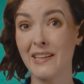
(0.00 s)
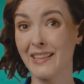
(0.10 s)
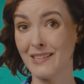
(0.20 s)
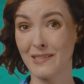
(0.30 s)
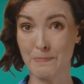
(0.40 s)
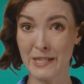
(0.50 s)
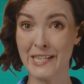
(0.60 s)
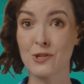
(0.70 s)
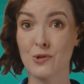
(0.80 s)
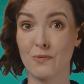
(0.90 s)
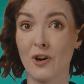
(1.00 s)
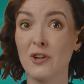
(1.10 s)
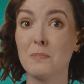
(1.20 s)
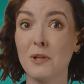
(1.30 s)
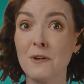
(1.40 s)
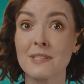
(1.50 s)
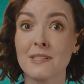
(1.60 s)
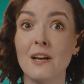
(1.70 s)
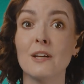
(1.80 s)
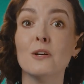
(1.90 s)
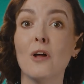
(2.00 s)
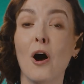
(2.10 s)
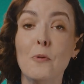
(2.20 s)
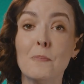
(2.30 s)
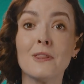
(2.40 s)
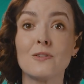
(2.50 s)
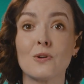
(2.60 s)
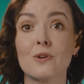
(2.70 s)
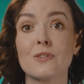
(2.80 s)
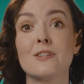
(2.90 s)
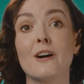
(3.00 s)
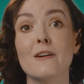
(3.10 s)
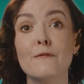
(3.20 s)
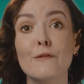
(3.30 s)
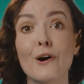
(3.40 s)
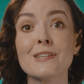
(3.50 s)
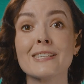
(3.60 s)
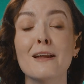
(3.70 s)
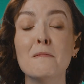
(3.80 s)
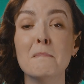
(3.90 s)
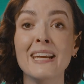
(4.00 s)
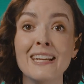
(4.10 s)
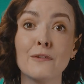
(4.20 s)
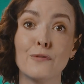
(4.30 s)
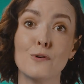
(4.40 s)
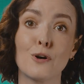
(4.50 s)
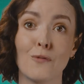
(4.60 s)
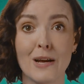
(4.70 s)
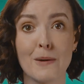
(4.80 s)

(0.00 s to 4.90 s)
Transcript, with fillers: these potential roadblocks, you'll open the door to diverse and meaningful career